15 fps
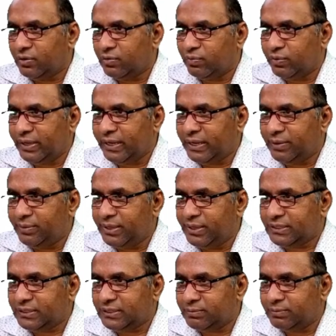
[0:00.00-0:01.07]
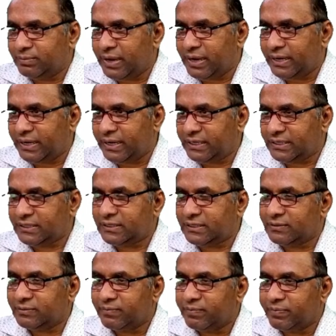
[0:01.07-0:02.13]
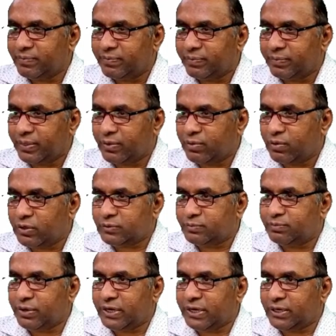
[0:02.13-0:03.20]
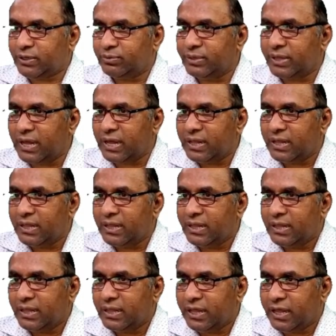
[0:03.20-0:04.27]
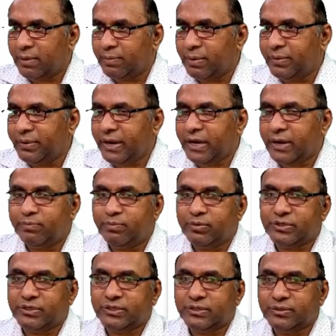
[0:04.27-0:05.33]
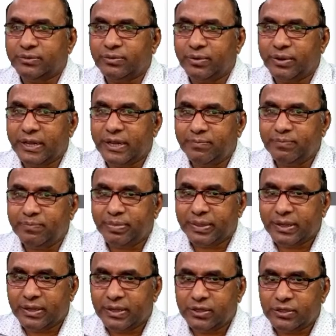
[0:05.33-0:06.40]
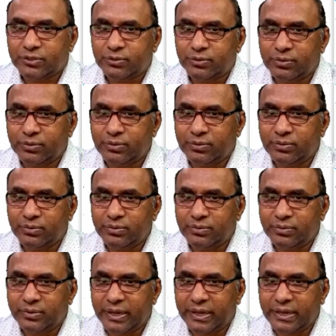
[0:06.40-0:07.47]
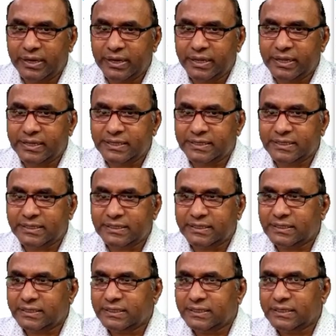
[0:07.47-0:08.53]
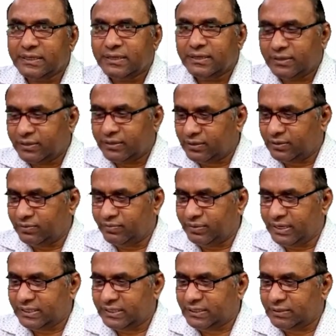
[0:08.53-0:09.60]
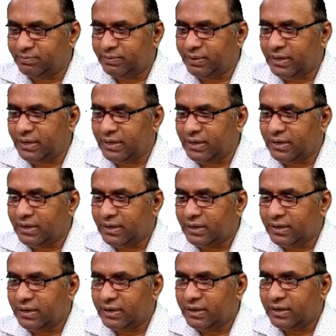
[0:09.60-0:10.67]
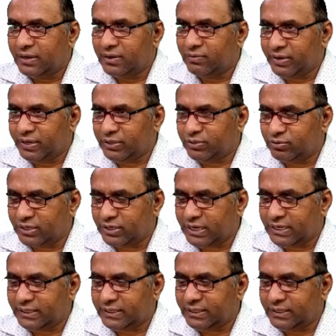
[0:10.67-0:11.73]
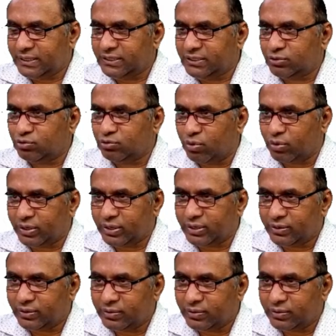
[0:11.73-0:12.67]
we have this matrix corresponding to the above inputs. Okay, so here is a very simple way to write this code.